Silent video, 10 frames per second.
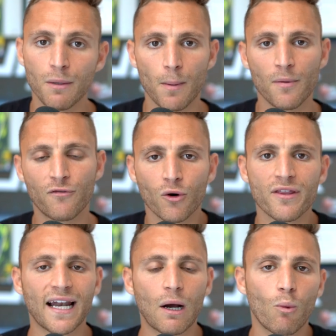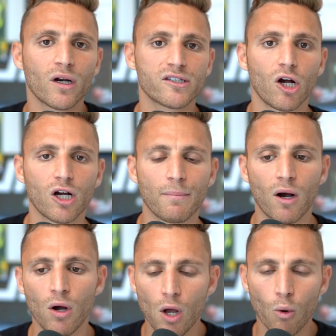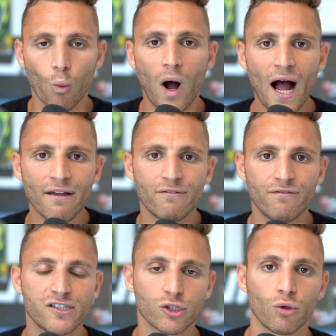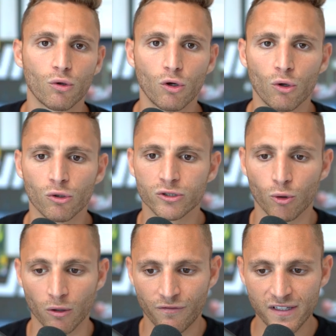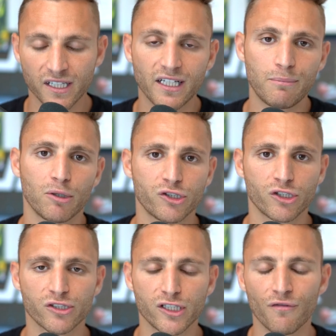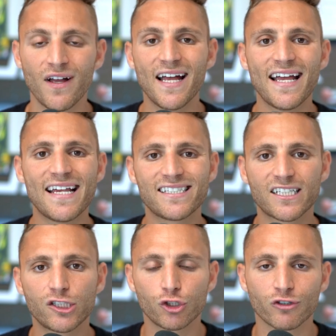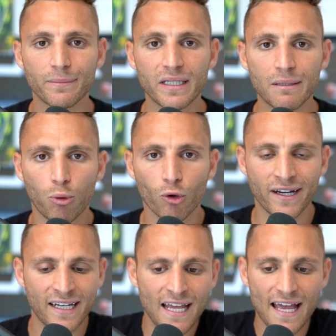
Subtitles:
But before that, I want to talk about why physical goals or physically pushing yourself is extremely important.